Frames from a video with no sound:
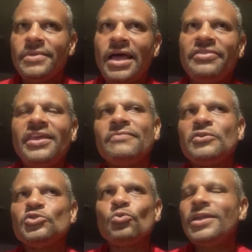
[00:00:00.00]
I think if
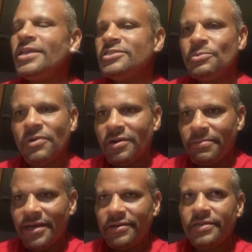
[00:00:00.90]
there's one easy part
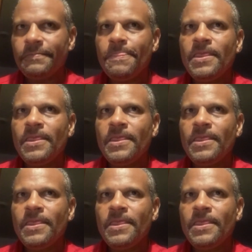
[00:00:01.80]
about it,